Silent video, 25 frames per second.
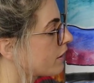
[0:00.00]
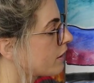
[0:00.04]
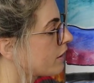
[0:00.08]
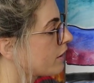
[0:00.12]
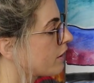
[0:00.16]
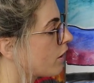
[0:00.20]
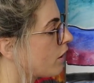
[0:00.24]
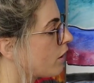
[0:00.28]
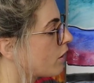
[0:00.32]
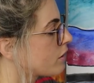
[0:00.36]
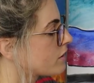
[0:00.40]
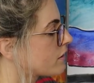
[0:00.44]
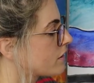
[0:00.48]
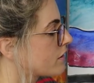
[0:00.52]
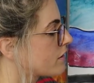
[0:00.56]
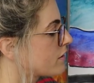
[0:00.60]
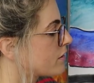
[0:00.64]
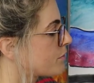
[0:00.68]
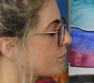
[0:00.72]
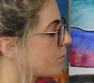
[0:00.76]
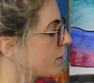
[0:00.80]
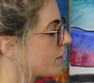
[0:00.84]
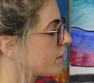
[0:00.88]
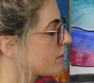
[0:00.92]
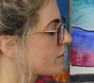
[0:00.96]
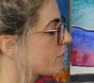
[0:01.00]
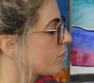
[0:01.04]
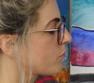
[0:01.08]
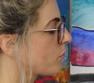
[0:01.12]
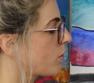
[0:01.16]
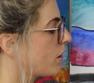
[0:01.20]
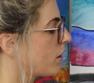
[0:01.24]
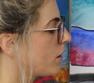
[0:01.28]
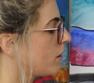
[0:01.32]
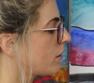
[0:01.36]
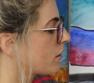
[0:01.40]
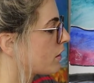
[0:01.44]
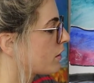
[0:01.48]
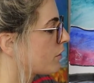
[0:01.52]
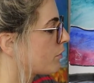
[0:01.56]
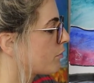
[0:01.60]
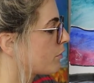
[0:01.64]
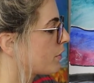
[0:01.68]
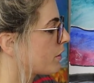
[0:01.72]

at an artist's piece of work,